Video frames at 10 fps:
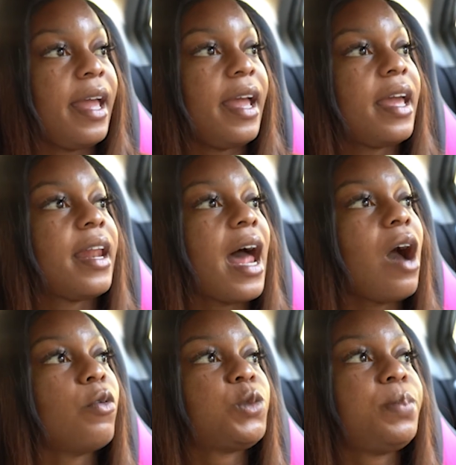And
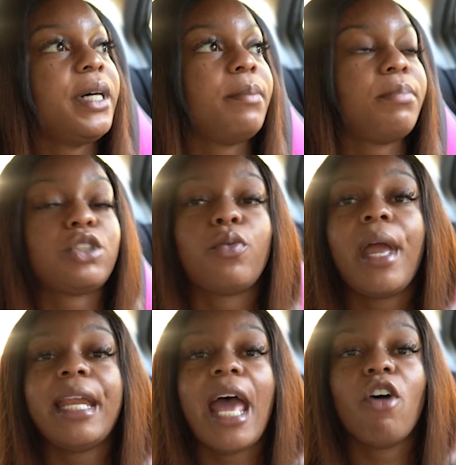I was put
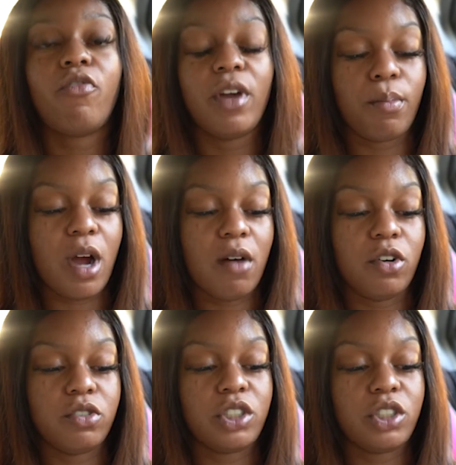between Alpha and Bravo.